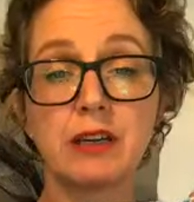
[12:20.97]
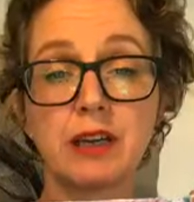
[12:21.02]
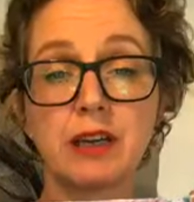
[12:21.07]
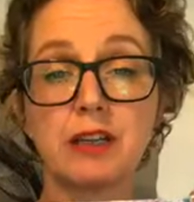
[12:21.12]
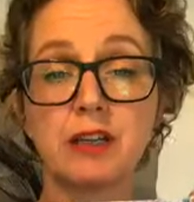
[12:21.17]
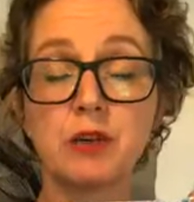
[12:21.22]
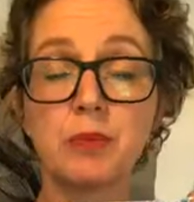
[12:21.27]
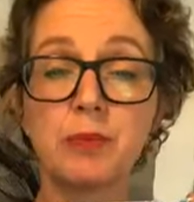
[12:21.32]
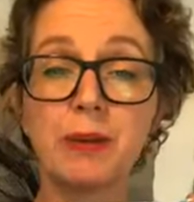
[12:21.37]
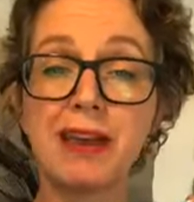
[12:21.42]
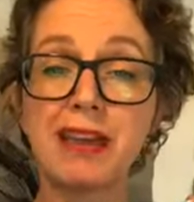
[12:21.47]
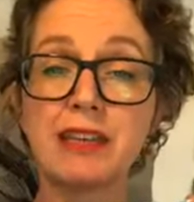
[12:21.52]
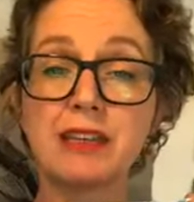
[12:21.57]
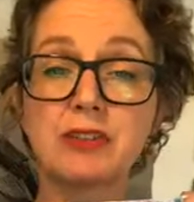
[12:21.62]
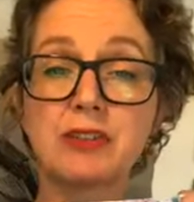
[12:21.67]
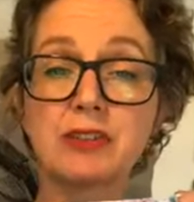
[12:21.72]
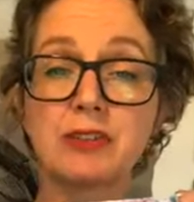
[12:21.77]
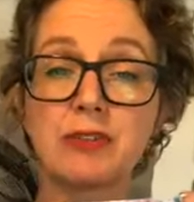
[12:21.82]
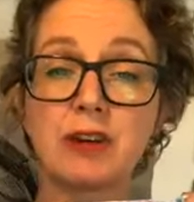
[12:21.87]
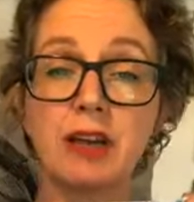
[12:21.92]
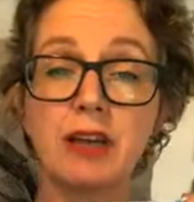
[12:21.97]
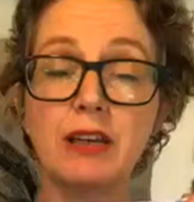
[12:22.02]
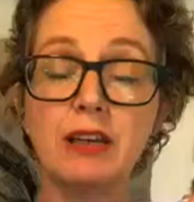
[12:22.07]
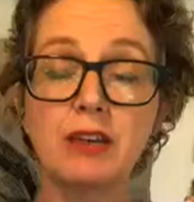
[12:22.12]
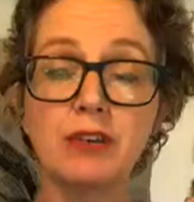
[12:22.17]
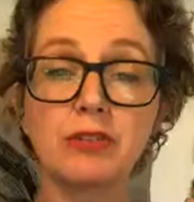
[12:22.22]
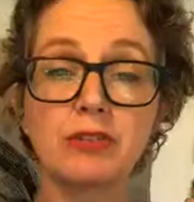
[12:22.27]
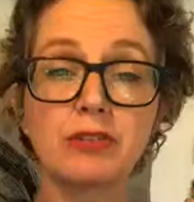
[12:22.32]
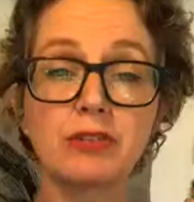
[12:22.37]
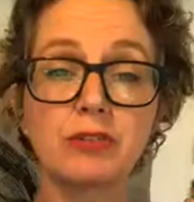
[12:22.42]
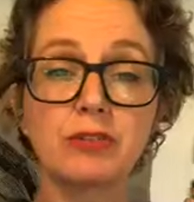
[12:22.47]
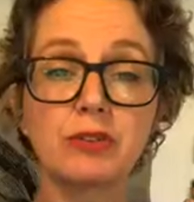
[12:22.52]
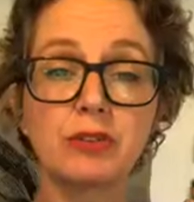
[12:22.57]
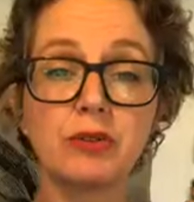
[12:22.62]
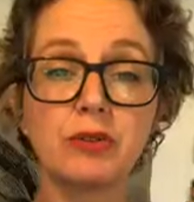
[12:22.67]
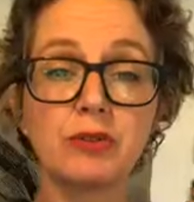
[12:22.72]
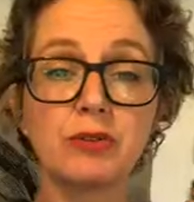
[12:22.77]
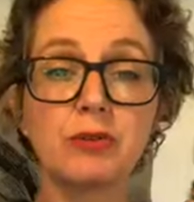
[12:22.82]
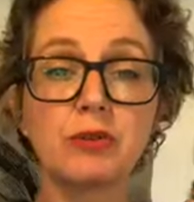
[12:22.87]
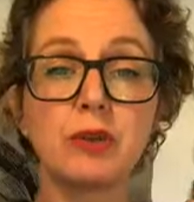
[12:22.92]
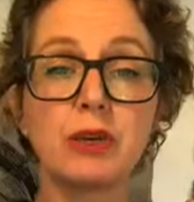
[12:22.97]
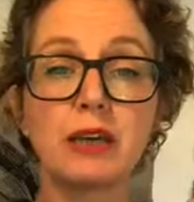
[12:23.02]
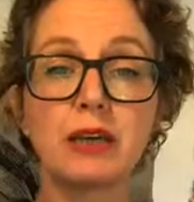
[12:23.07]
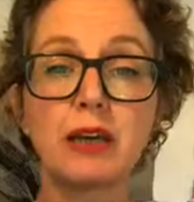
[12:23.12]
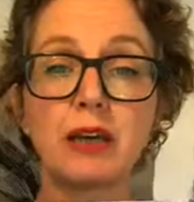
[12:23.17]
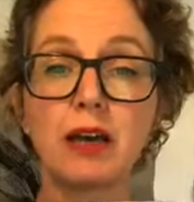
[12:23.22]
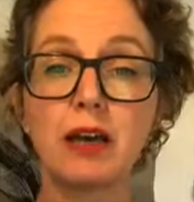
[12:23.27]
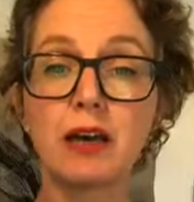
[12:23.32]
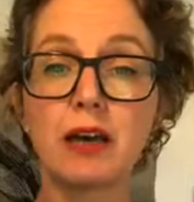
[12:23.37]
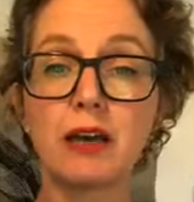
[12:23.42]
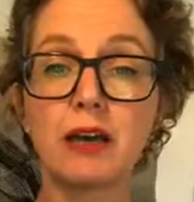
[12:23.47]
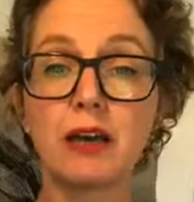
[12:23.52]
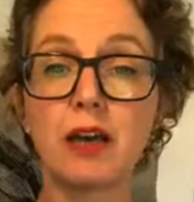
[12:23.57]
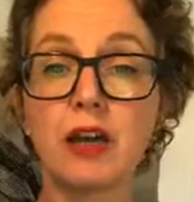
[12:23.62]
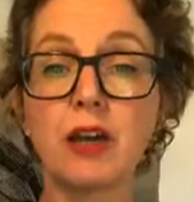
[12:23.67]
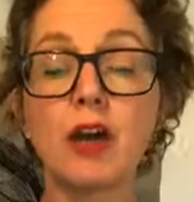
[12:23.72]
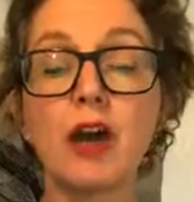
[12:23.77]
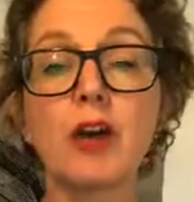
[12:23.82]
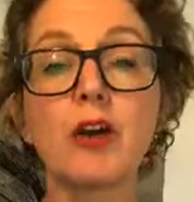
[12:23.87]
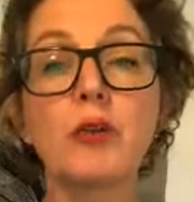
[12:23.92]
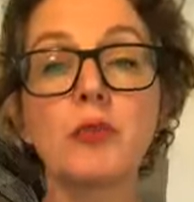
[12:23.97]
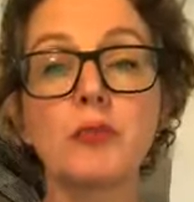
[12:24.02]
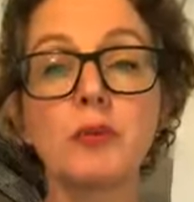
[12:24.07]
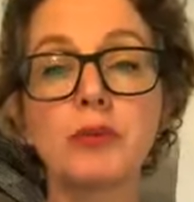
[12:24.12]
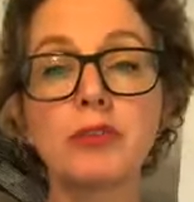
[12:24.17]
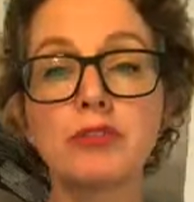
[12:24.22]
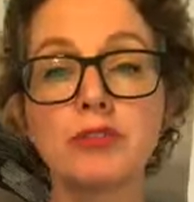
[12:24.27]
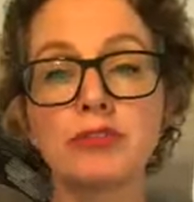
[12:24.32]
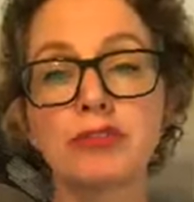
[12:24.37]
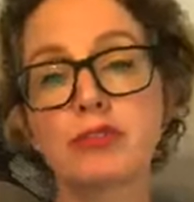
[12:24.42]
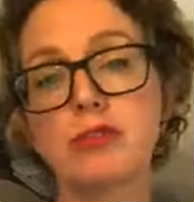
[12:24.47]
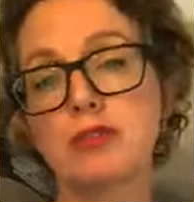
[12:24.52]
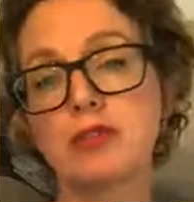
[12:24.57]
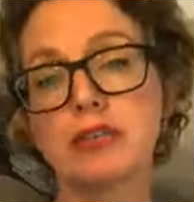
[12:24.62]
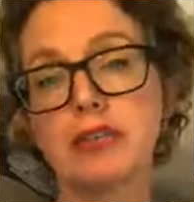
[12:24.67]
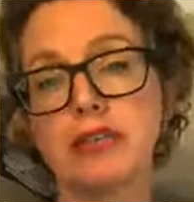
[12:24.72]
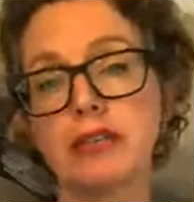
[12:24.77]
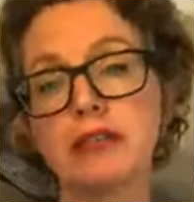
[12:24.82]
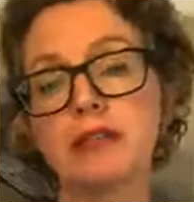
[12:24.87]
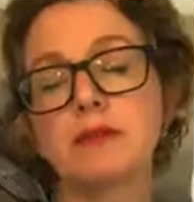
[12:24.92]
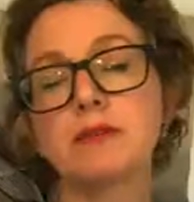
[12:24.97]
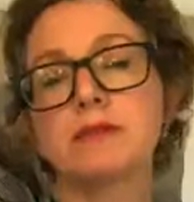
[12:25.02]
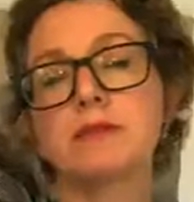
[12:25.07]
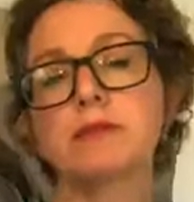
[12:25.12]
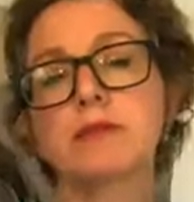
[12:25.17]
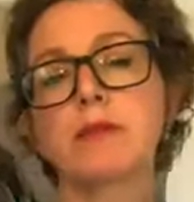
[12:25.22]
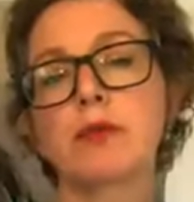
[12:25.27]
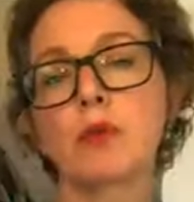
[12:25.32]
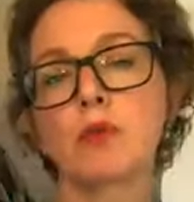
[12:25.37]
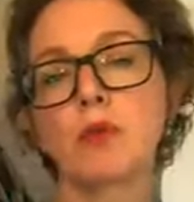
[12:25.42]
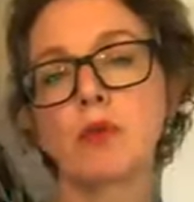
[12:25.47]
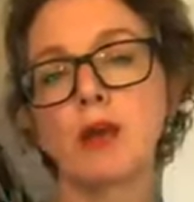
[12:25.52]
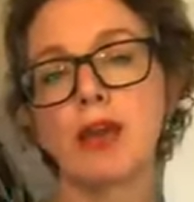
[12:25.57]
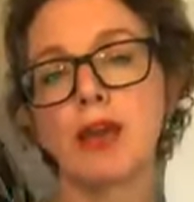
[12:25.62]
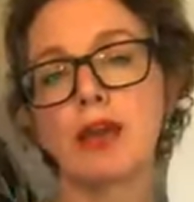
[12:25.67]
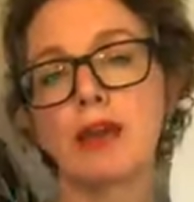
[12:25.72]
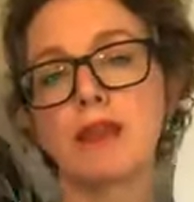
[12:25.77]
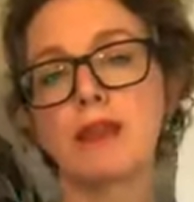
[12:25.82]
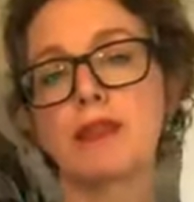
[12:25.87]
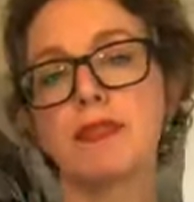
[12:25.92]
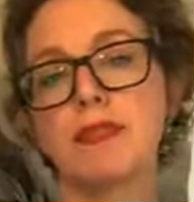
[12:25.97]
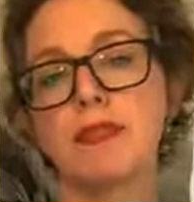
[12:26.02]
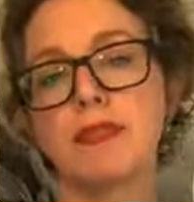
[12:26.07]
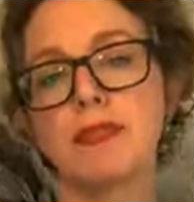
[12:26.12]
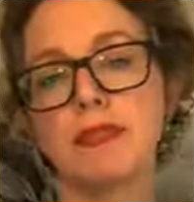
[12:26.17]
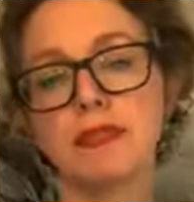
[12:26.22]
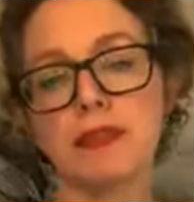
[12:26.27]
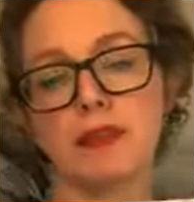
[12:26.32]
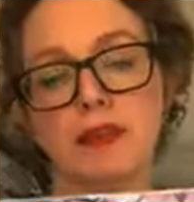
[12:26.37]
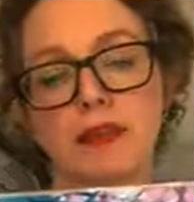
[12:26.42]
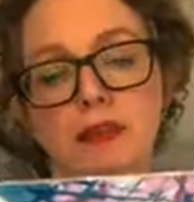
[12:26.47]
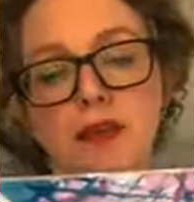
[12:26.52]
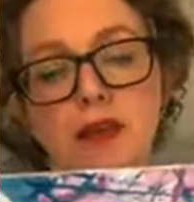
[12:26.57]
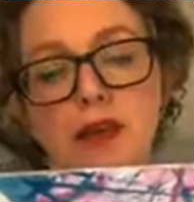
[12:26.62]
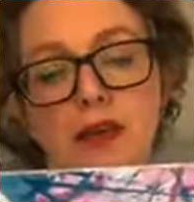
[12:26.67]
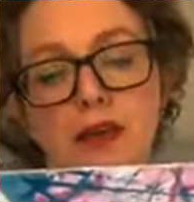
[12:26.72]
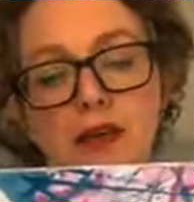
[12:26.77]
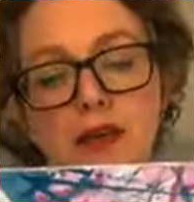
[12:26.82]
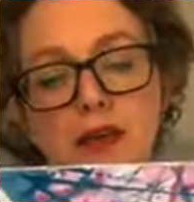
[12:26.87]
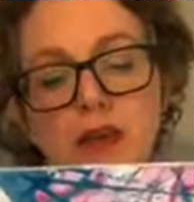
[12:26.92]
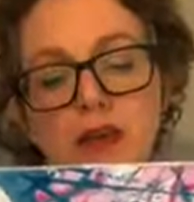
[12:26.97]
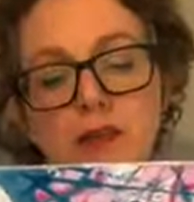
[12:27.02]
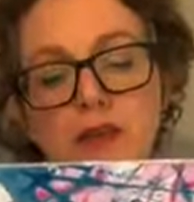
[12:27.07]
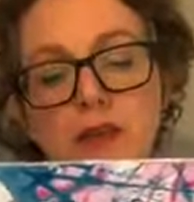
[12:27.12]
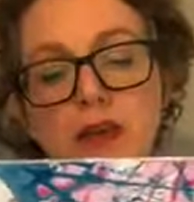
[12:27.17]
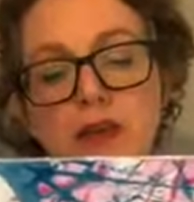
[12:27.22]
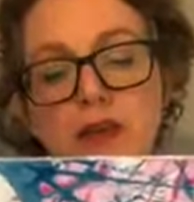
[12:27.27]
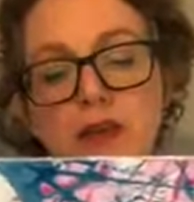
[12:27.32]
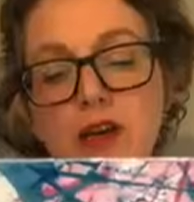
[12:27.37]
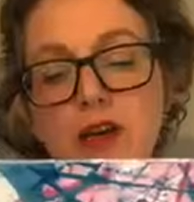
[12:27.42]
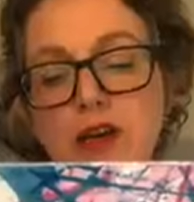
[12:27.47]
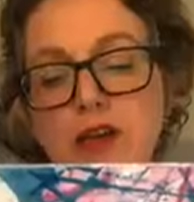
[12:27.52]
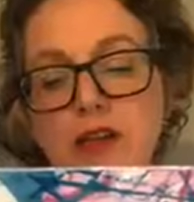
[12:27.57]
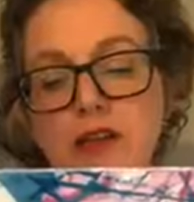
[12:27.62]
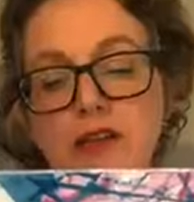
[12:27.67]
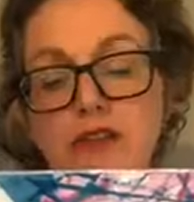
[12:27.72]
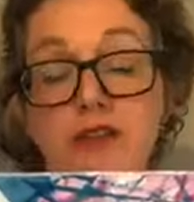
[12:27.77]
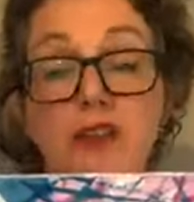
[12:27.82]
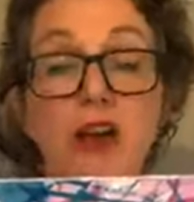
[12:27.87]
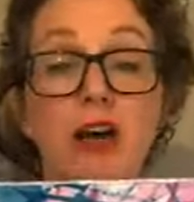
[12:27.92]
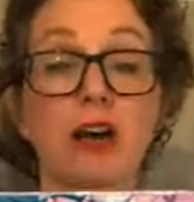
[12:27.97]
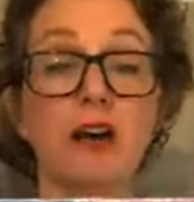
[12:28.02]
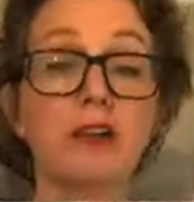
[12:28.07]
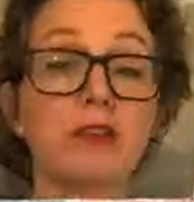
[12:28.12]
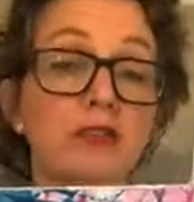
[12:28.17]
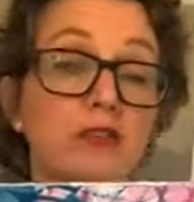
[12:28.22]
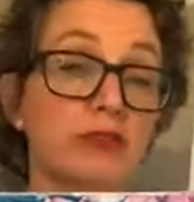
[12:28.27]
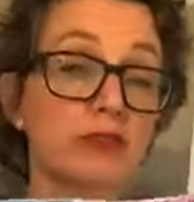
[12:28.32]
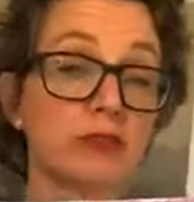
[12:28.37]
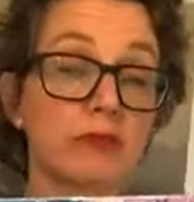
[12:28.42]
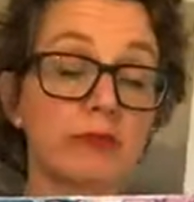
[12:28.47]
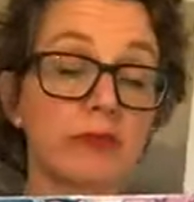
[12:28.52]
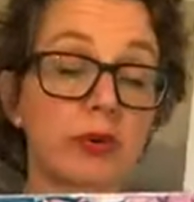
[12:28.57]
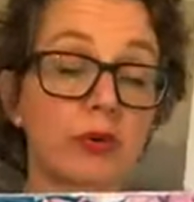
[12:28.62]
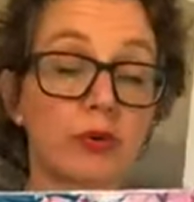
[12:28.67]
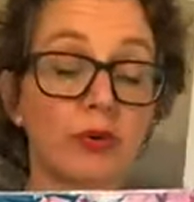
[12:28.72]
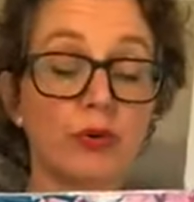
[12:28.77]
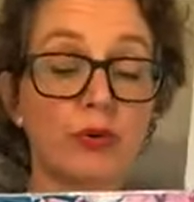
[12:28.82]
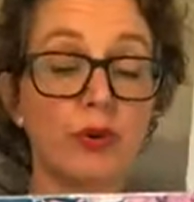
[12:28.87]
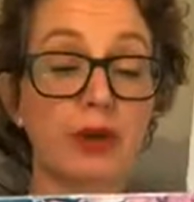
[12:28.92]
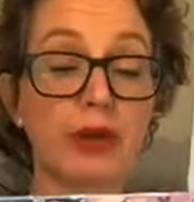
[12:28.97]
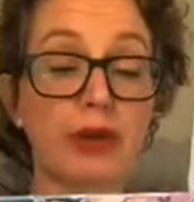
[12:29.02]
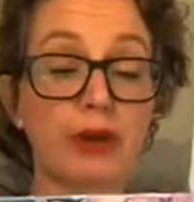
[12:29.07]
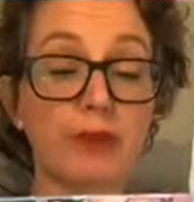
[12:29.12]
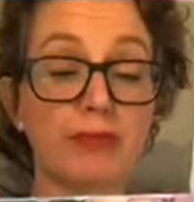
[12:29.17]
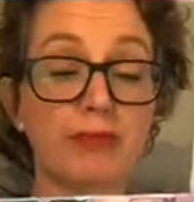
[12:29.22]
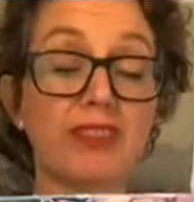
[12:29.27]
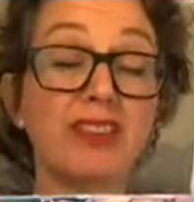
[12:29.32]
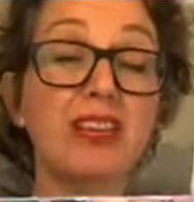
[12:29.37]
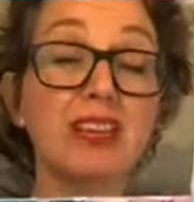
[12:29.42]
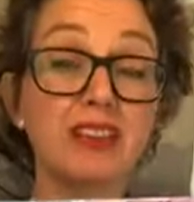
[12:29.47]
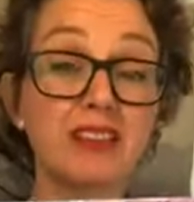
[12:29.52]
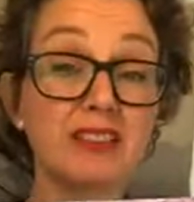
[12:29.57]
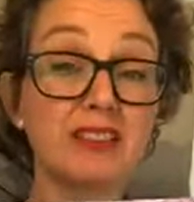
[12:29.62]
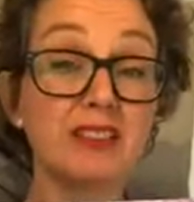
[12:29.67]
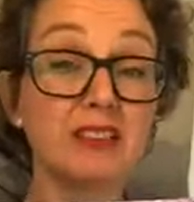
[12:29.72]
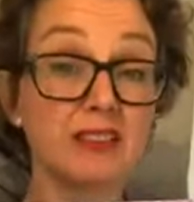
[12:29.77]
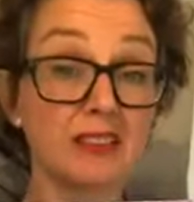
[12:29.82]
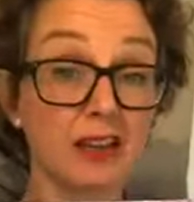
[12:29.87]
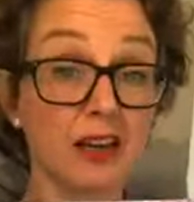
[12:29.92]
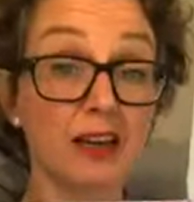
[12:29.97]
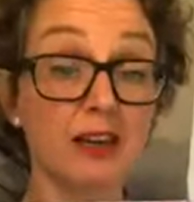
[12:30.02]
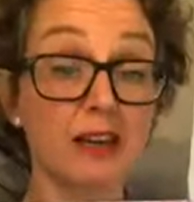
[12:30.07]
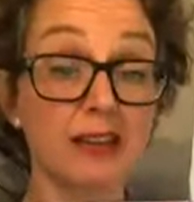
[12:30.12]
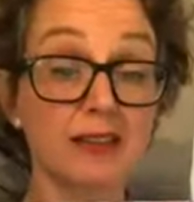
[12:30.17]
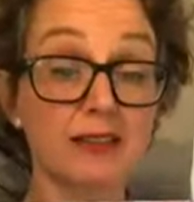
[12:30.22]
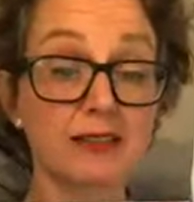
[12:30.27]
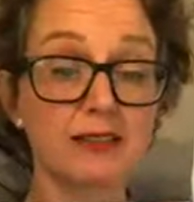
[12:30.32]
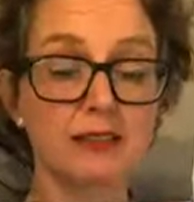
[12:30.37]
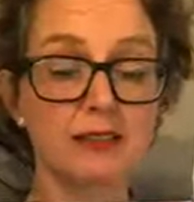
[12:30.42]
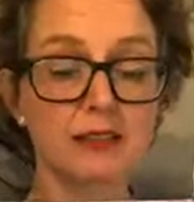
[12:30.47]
and you paint directly onto an open screen with coloured dyes or thickened dyes,